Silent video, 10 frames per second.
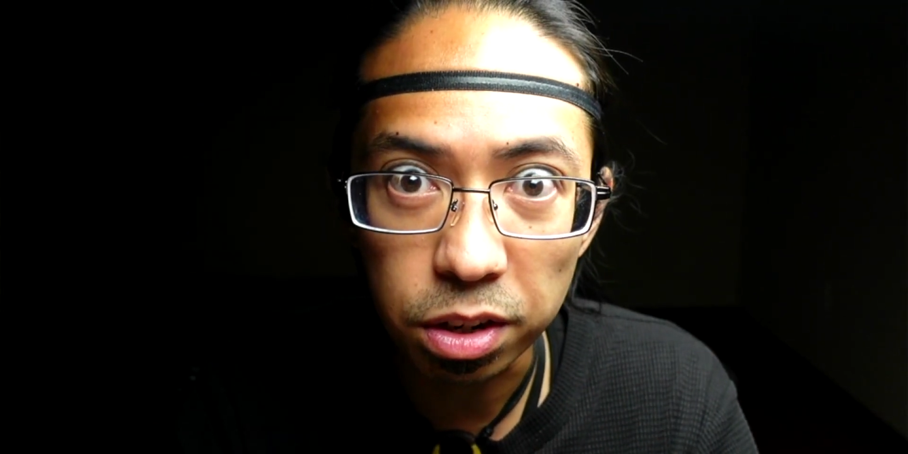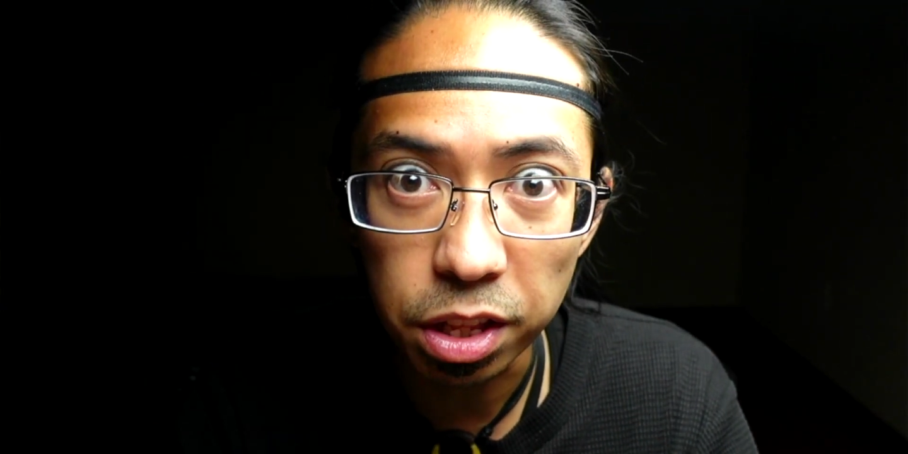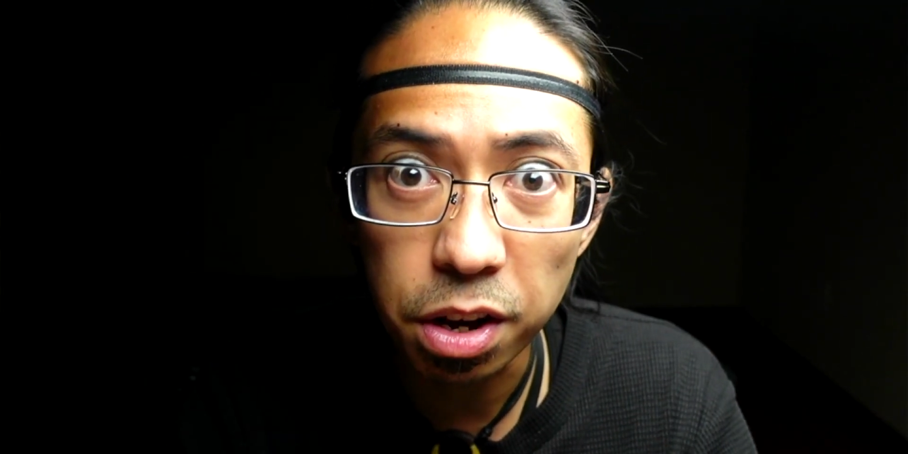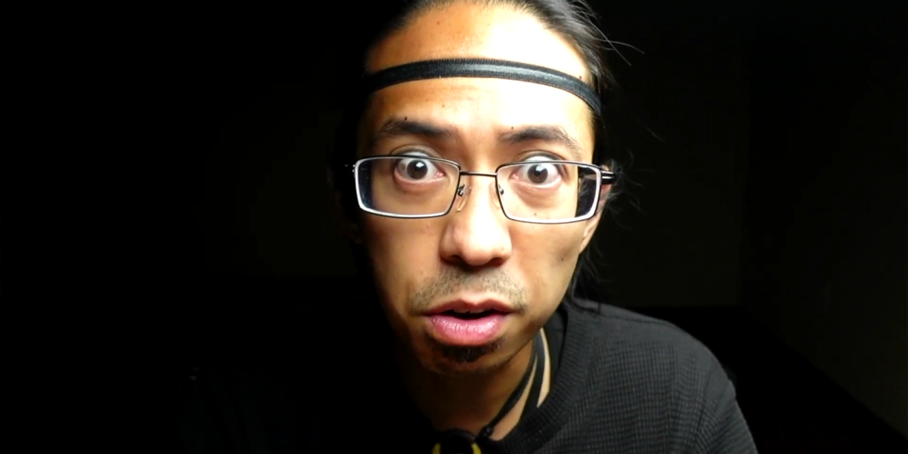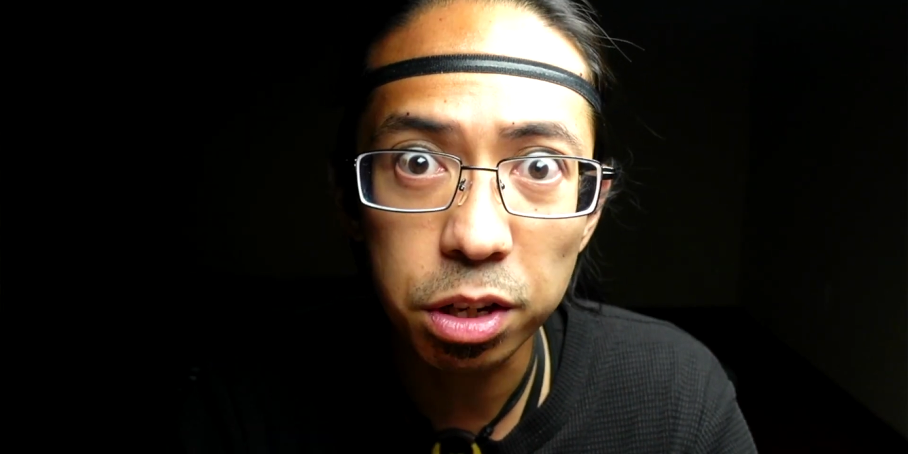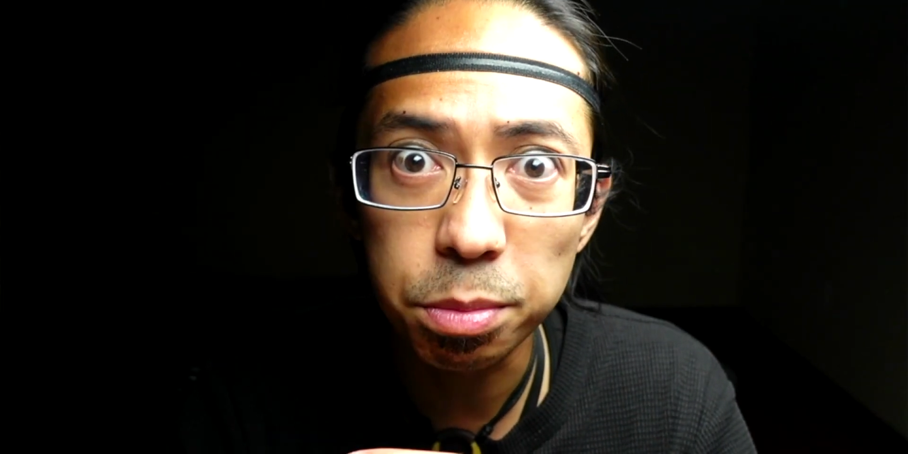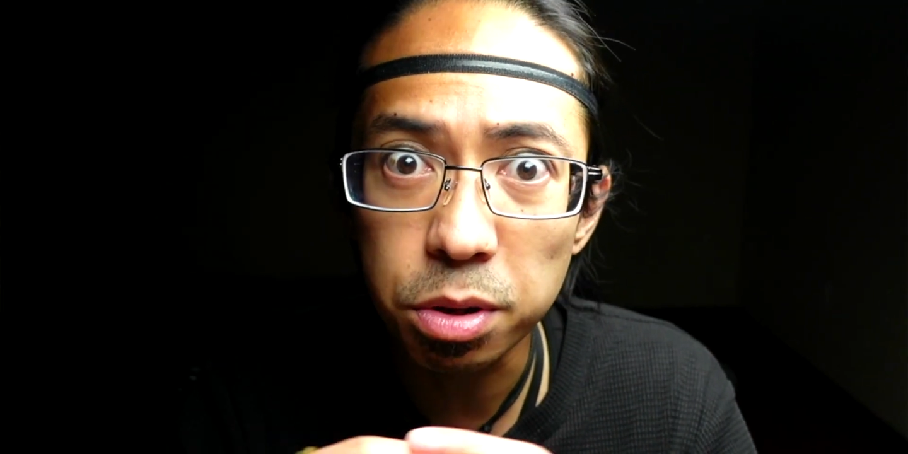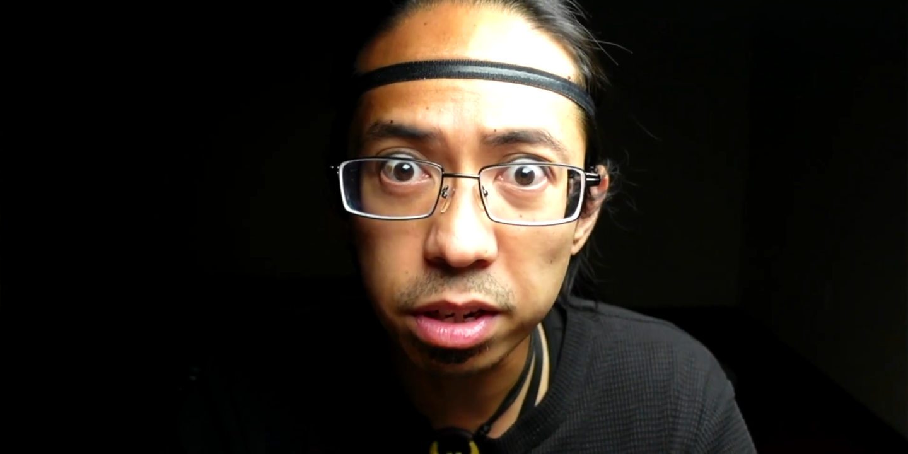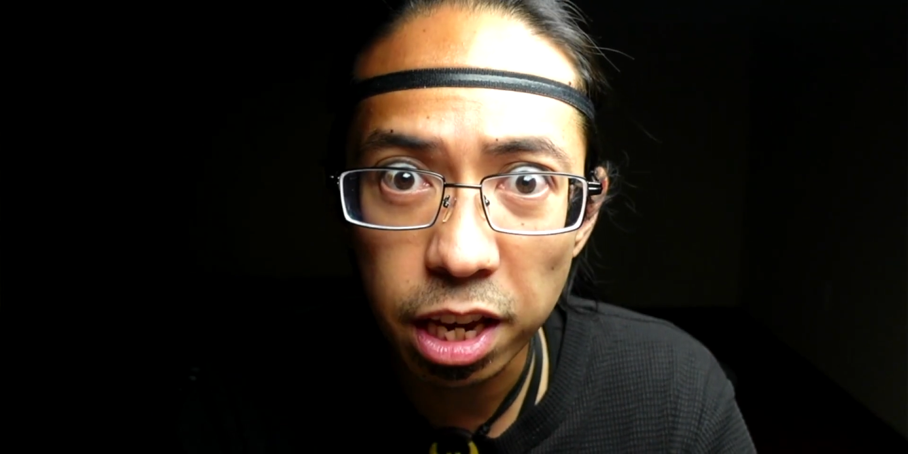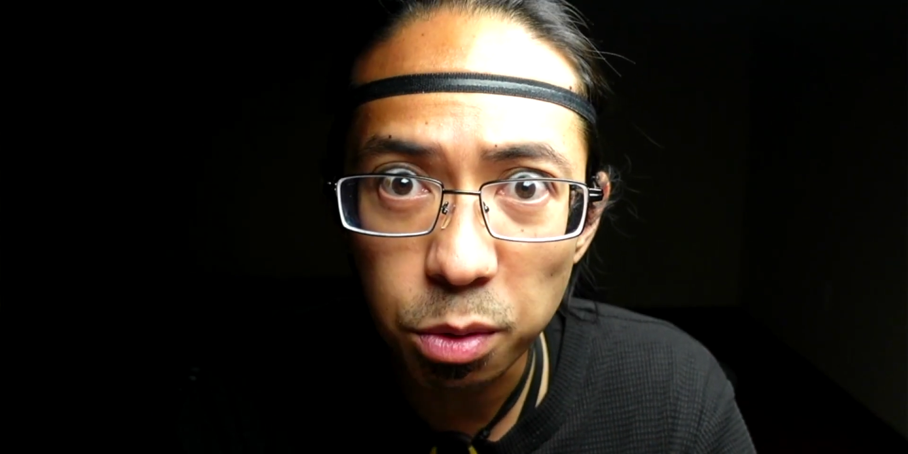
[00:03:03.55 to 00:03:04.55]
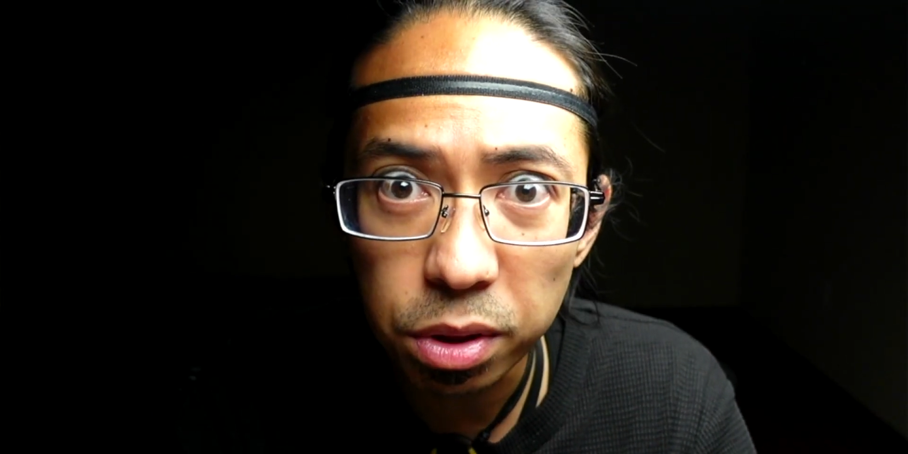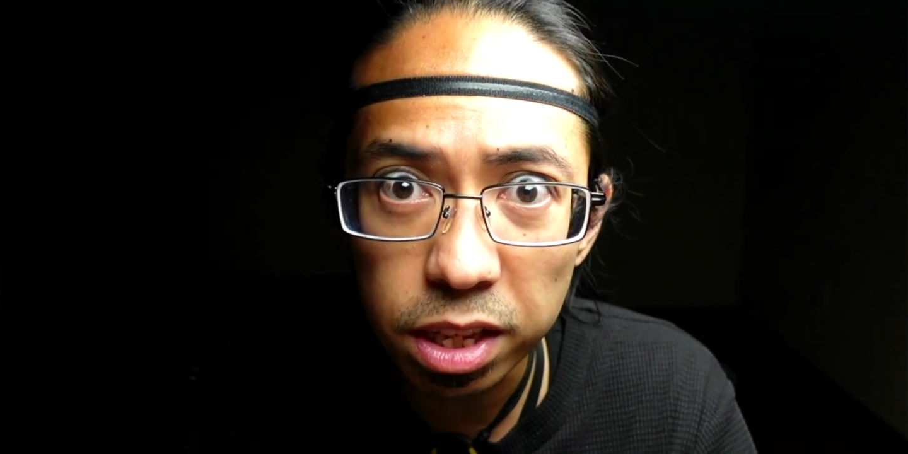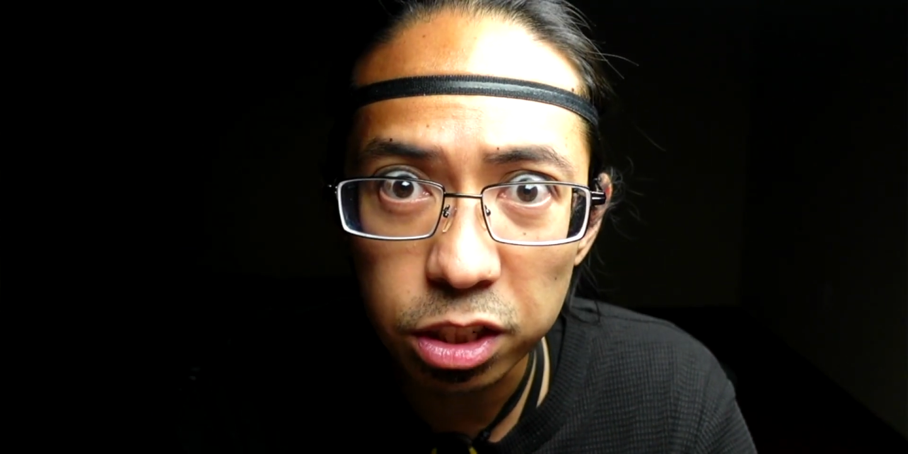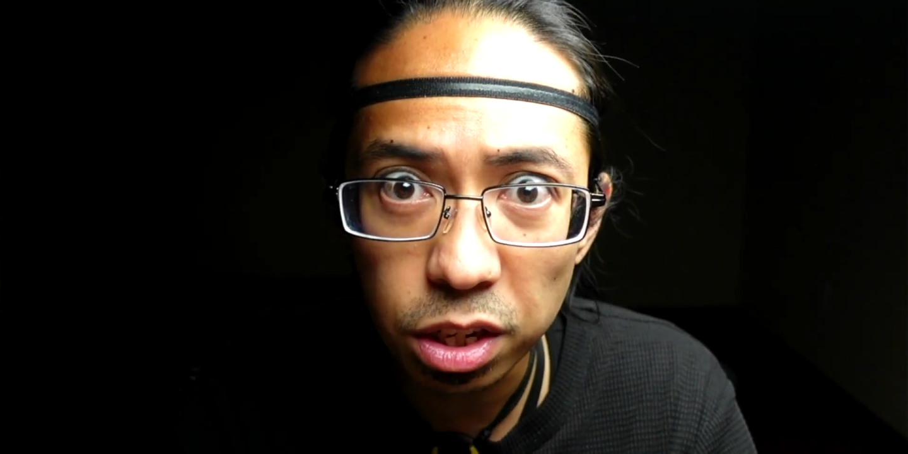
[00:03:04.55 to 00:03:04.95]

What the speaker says: They all communicate with each